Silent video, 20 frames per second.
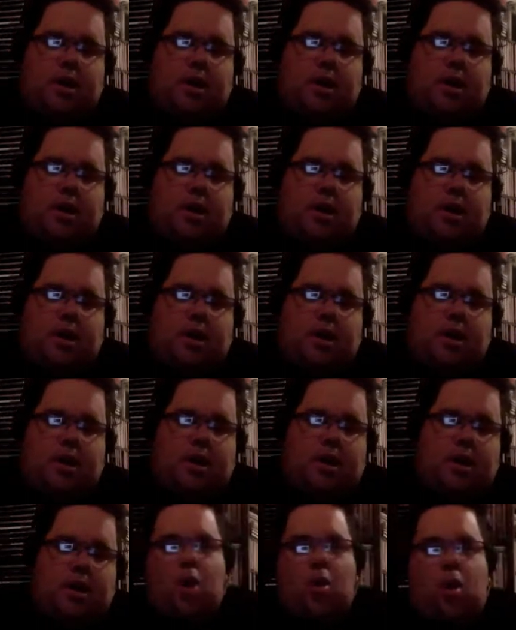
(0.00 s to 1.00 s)
Now, let's
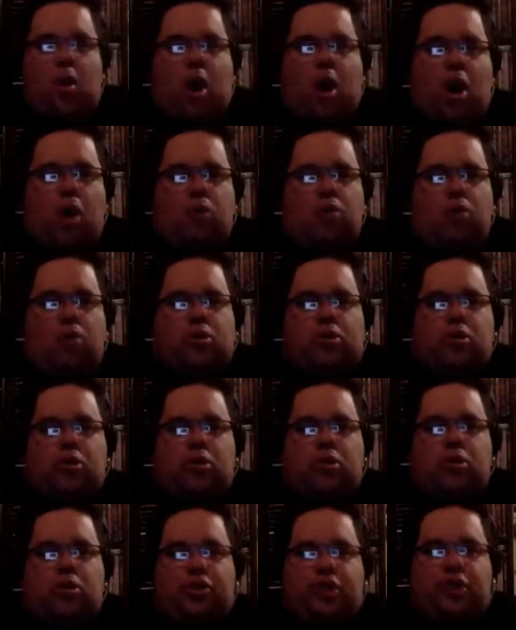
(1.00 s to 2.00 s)
go old
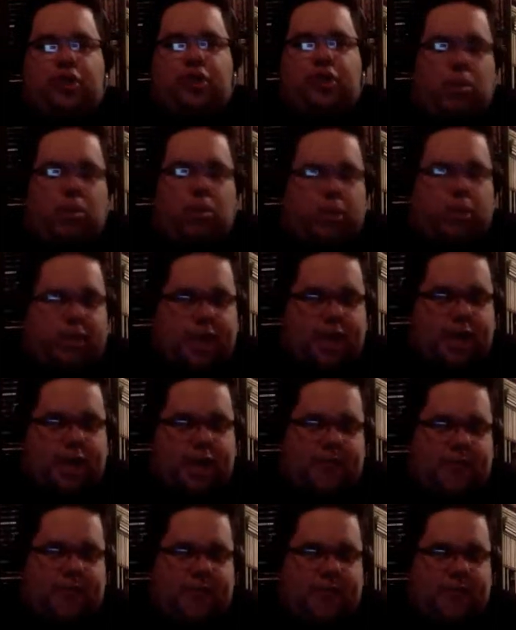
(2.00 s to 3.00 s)
school, shall we,
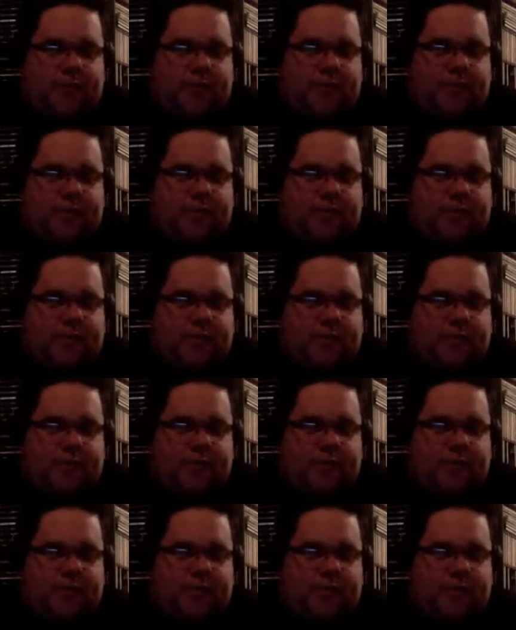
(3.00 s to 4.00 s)
David, for Black
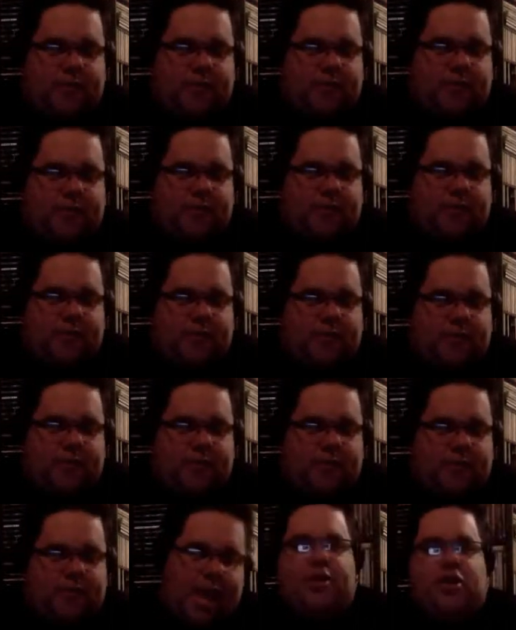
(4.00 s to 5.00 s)
Metal?
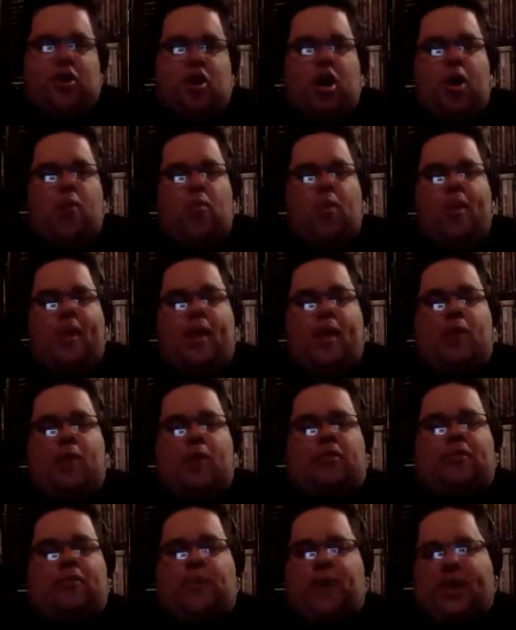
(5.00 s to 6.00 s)
Every time when
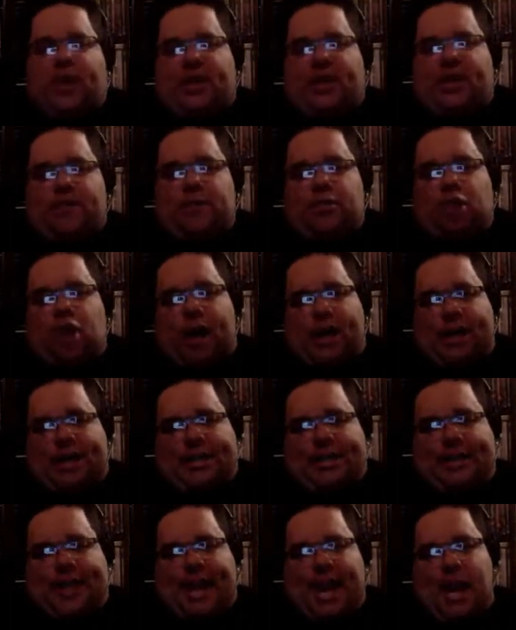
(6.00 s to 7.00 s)
there was a festival
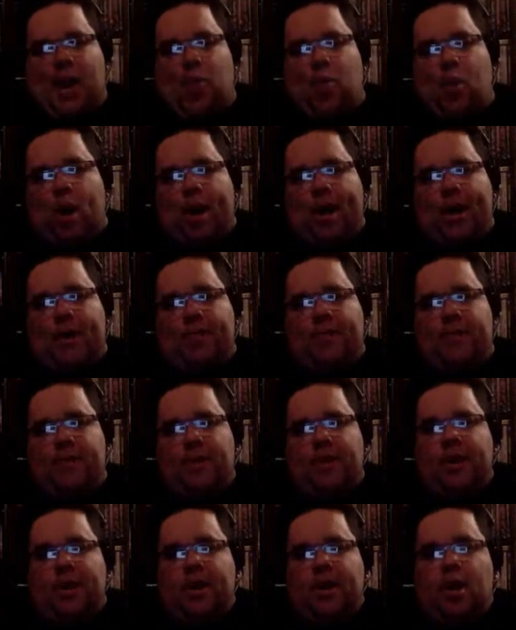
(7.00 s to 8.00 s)
like Downwave
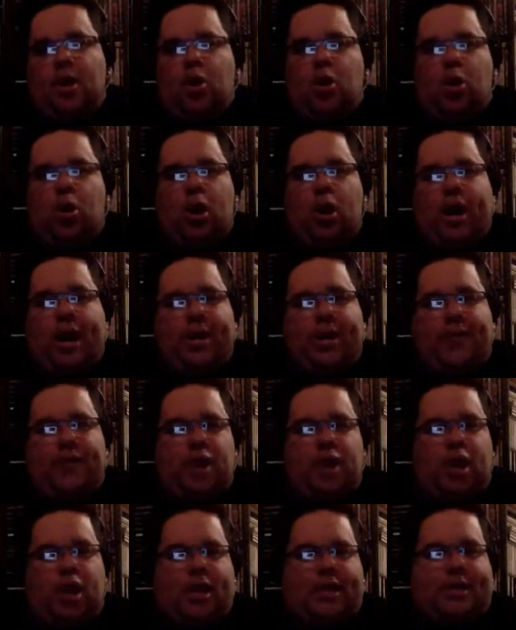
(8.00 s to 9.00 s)
or
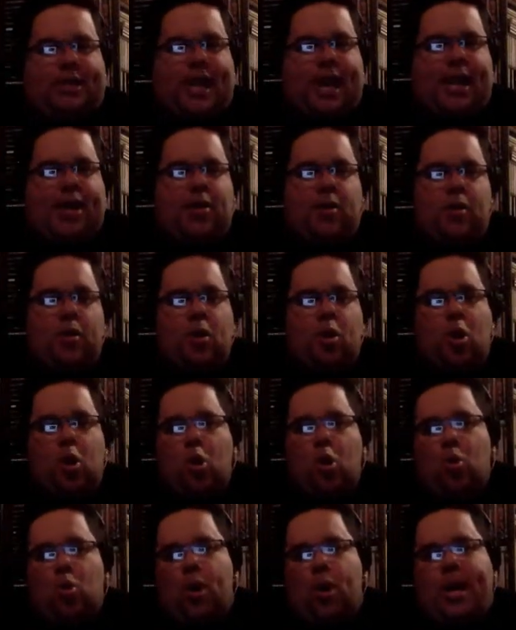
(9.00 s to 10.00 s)
anything like that,
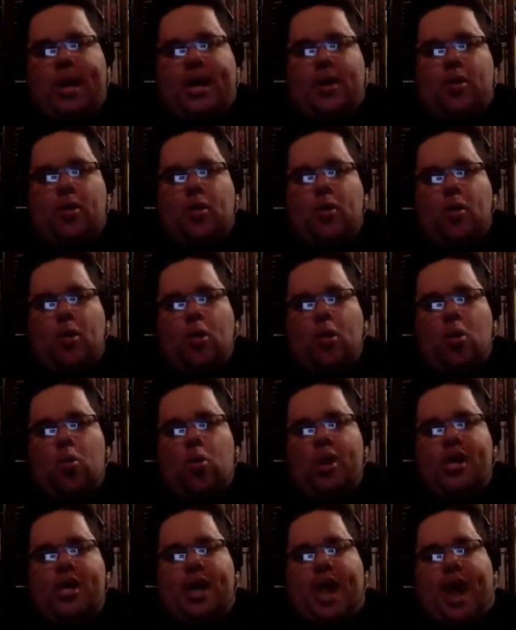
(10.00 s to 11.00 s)
we
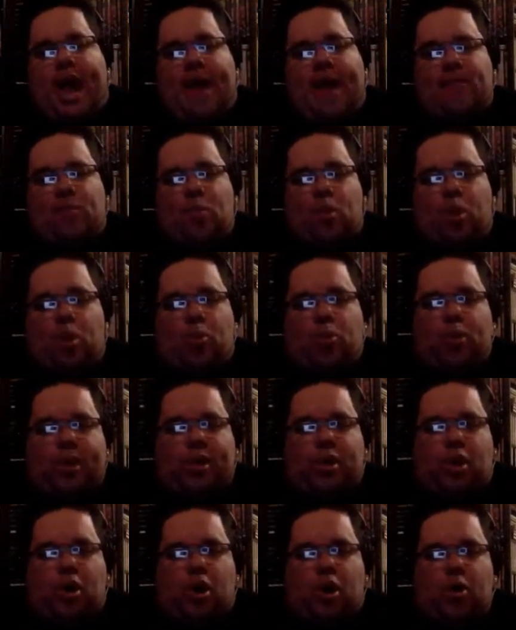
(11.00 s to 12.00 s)
we had what we
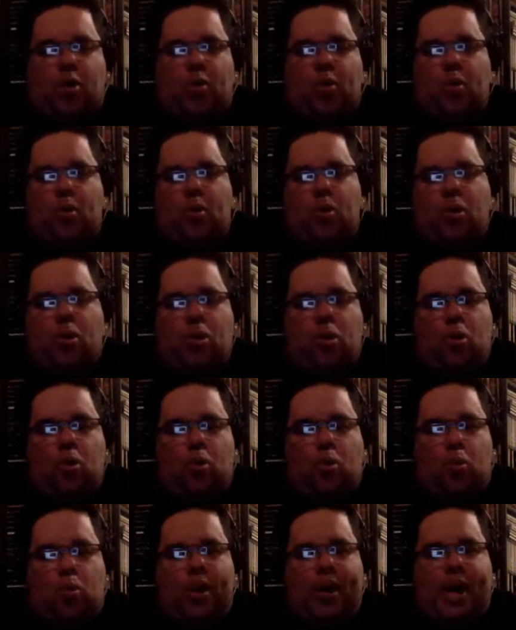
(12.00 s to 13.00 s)
call
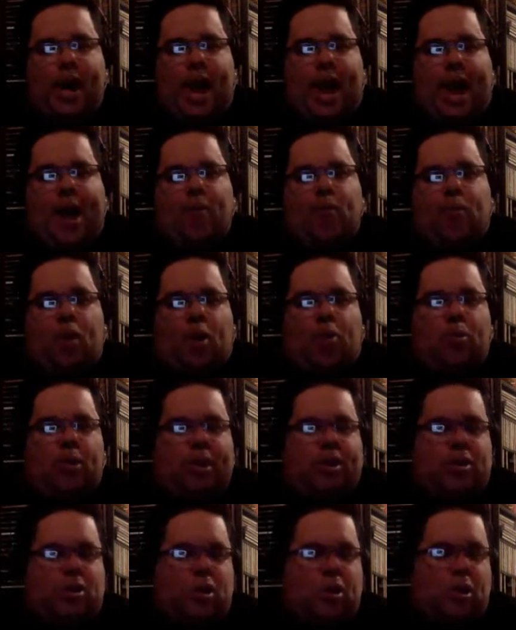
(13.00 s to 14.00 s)
we had what we
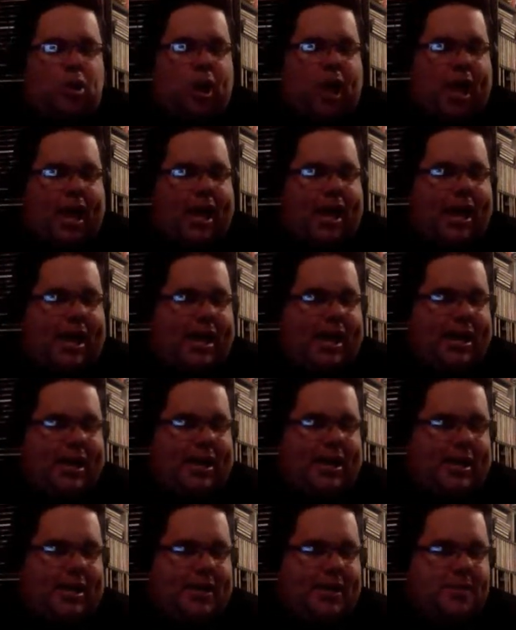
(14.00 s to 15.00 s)
call a